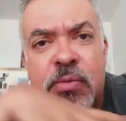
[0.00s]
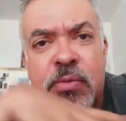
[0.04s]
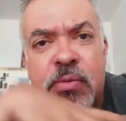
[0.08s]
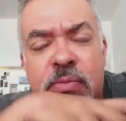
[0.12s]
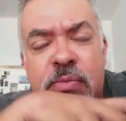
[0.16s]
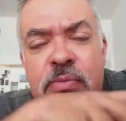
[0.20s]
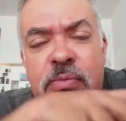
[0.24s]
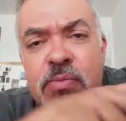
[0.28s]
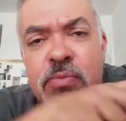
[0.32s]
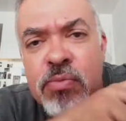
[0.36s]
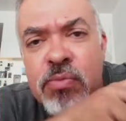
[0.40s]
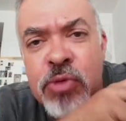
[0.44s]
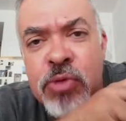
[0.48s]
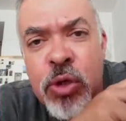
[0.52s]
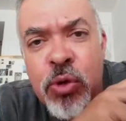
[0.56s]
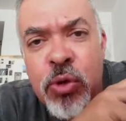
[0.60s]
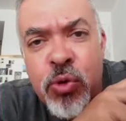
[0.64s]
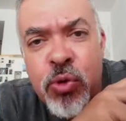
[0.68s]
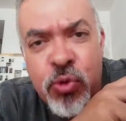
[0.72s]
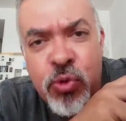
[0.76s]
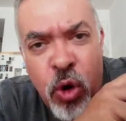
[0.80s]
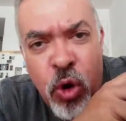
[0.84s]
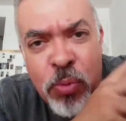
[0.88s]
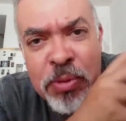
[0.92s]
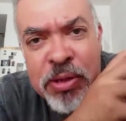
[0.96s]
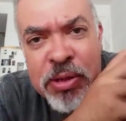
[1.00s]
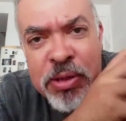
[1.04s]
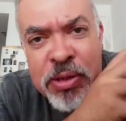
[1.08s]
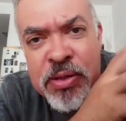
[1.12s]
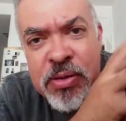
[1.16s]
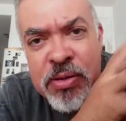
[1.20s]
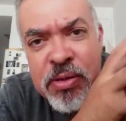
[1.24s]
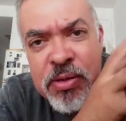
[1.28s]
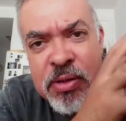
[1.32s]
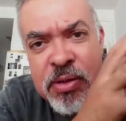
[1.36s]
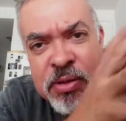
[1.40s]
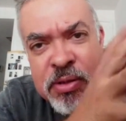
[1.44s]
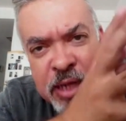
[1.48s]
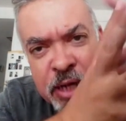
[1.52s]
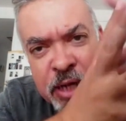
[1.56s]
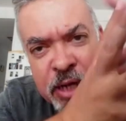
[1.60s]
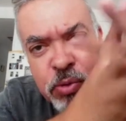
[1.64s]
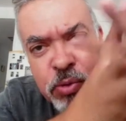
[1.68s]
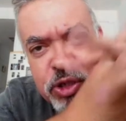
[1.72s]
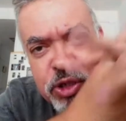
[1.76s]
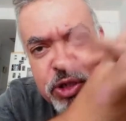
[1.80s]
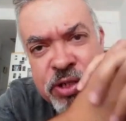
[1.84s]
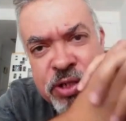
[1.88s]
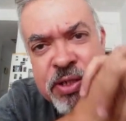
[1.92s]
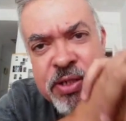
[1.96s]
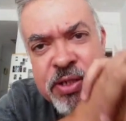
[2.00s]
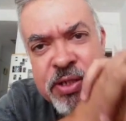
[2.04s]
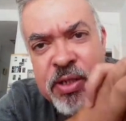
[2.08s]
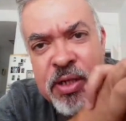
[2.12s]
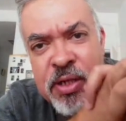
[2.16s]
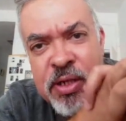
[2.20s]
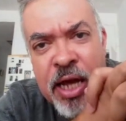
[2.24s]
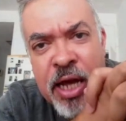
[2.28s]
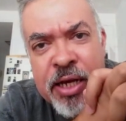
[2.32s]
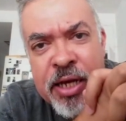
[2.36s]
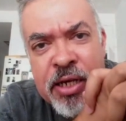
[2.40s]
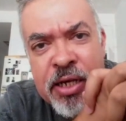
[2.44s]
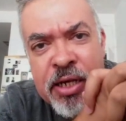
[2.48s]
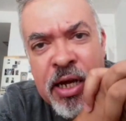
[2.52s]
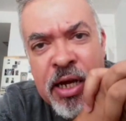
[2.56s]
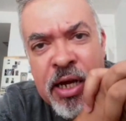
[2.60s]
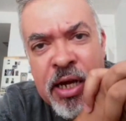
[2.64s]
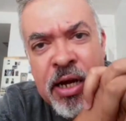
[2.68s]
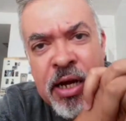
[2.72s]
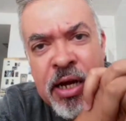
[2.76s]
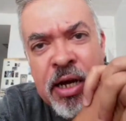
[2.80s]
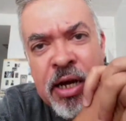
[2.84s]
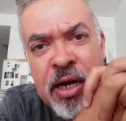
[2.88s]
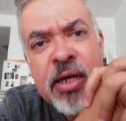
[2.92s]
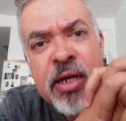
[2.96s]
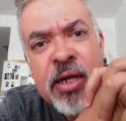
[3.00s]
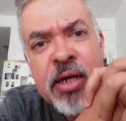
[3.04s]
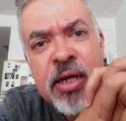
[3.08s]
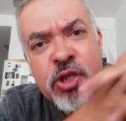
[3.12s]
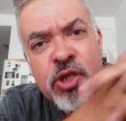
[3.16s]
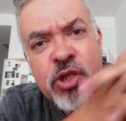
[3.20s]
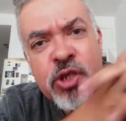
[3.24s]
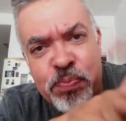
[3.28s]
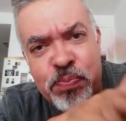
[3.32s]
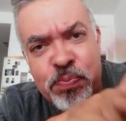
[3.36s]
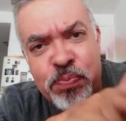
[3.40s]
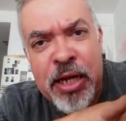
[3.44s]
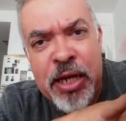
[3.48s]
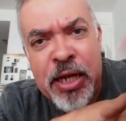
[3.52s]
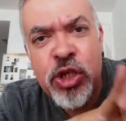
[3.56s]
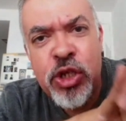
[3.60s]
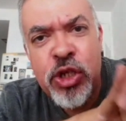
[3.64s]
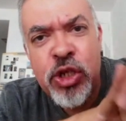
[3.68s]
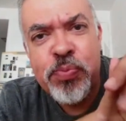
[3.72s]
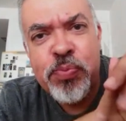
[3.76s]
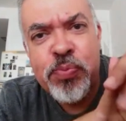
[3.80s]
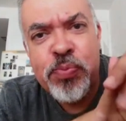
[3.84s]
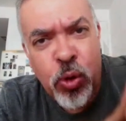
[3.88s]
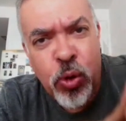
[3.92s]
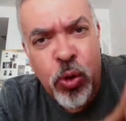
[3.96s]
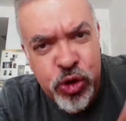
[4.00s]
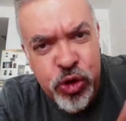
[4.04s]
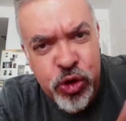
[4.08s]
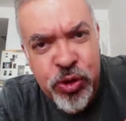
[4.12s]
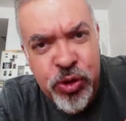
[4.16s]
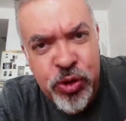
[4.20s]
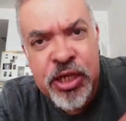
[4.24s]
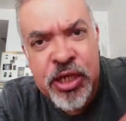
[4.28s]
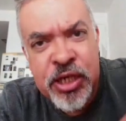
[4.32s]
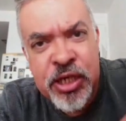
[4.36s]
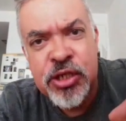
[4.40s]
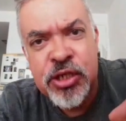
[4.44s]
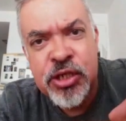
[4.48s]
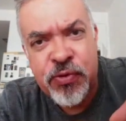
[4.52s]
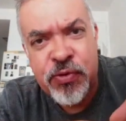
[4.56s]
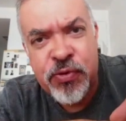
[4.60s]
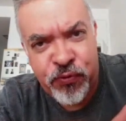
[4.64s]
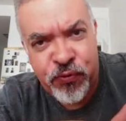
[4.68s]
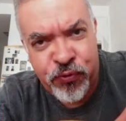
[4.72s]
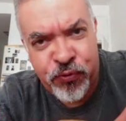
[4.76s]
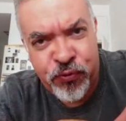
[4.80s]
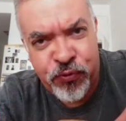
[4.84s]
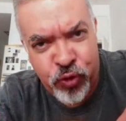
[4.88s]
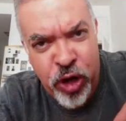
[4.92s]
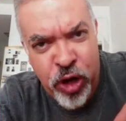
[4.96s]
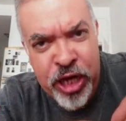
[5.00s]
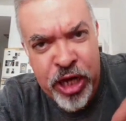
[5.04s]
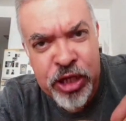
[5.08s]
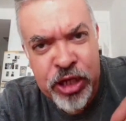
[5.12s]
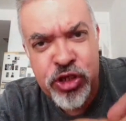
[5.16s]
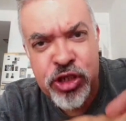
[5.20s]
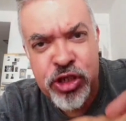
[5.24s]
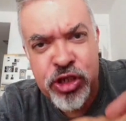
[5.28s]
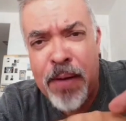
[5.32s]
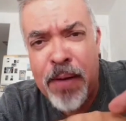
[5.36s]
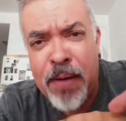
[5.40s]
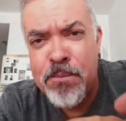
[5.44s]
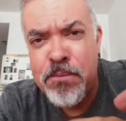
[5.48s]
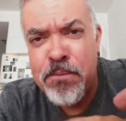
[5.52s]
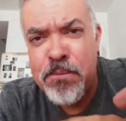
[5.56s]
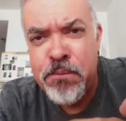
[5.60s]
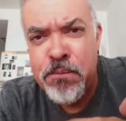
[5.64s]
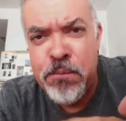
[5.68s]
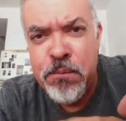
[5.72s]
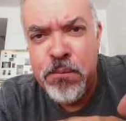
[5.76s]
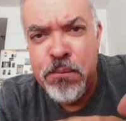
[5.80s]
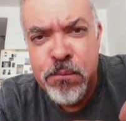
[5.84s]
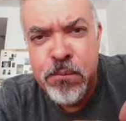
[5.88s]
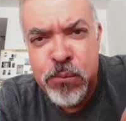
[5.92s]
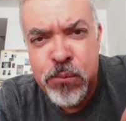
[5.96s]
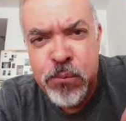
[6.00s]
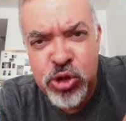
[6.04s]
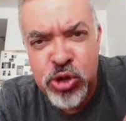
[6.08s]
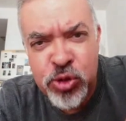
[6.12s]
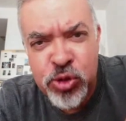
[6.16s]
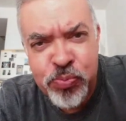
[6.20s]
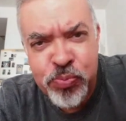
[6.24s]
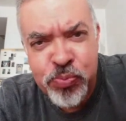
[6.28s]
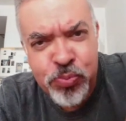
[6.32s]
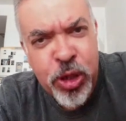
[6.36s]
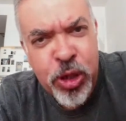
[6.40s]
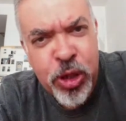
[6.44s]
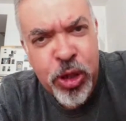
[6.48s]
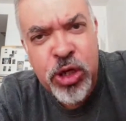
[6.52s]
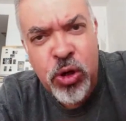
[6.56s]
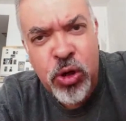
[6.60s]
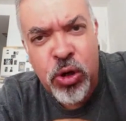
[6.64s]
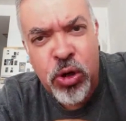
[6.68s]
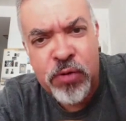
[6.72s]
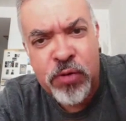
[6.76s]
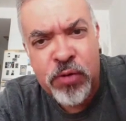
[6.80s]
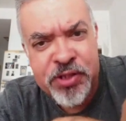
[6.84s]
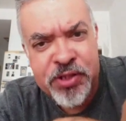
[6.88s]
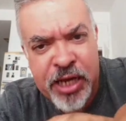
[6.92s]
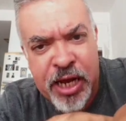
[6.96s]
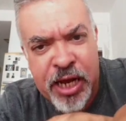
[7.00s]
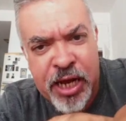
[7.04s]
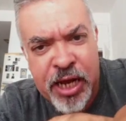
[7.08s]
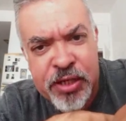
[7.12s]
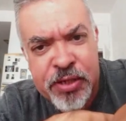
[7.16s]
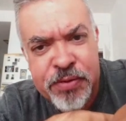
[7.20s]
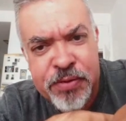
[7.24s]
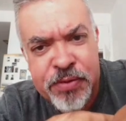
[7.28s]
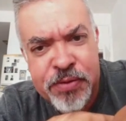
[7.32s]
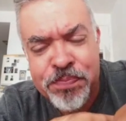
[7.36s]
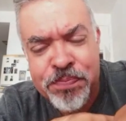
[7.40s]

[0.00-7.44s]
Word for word: new Roman languages like uh, Spanish, Portuguese, French, a sprinkle of Italian,